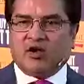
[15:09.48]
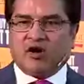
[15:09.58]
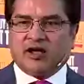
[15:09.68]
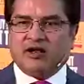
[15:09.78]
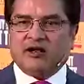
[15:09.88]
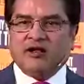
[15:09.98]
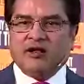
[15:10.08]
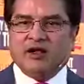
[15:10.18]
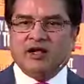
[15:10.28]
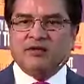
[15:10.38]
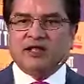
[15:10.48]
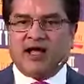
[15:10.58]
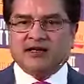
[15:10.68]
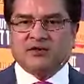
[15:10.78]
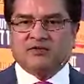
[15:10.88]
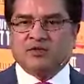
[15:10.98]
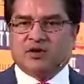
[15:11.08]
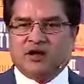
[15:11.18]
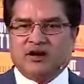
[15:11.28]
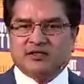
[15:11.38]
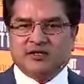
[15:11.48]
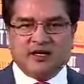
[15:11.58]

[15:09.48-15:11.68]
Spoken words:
lock and leave in the hands of few clerks.